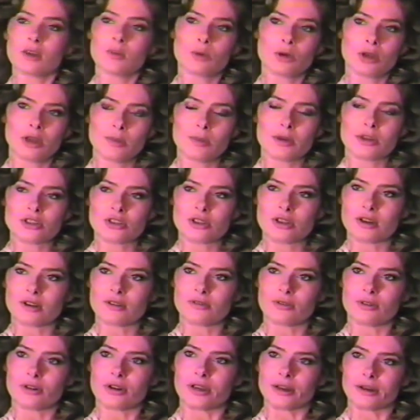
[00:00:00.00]
they're pretty much
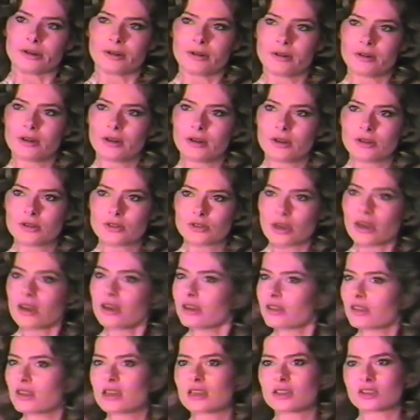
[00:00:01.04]
there for you.
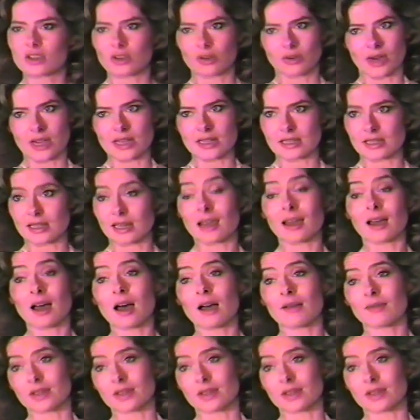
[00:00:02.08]
So I think it's a great city.